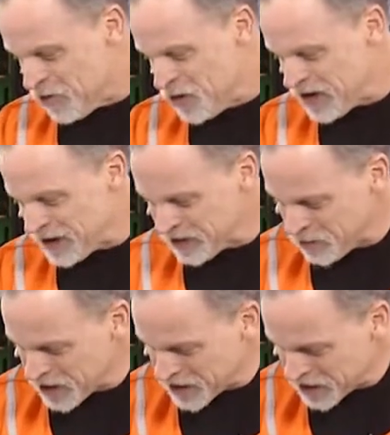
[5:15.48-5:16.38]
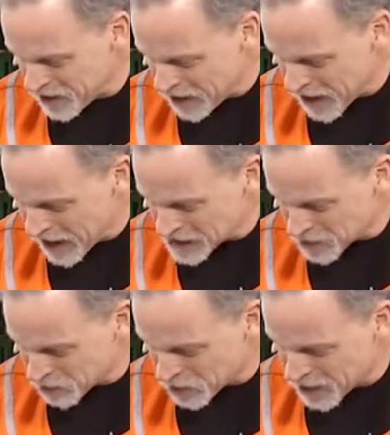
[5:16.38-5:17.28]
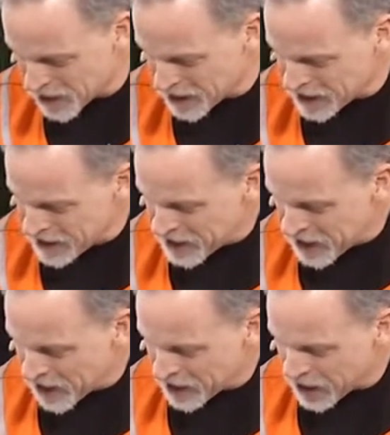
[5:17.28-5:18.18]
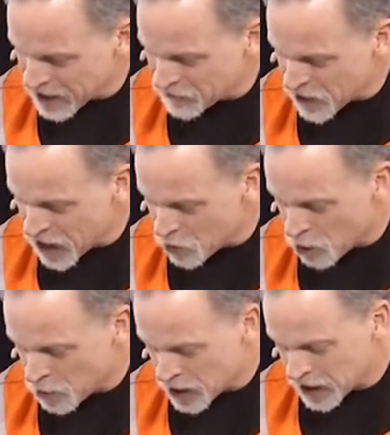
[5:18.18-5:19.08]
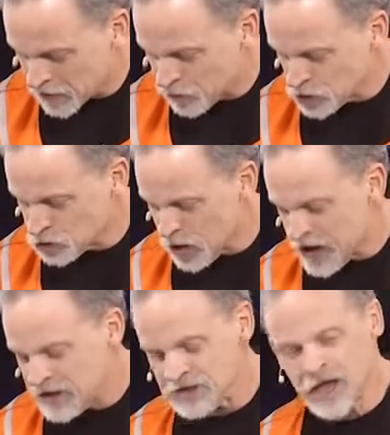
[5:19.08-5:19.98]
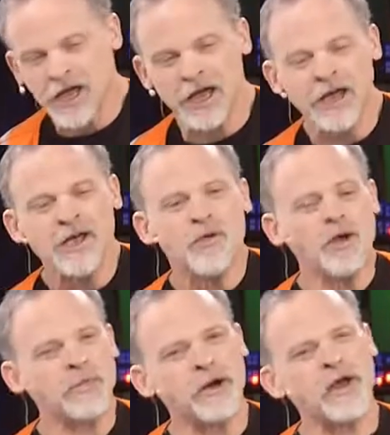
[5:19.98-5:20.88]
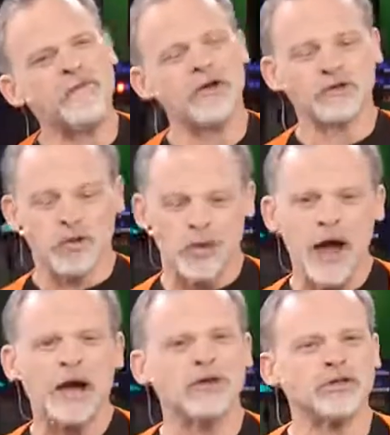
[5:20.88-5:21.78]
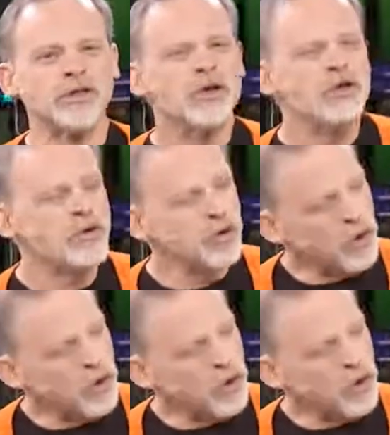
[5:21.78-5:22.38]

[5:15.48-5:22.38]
we can actually bring in like a firewall product, like a virtual ASA. We can bring in virtual routers. You can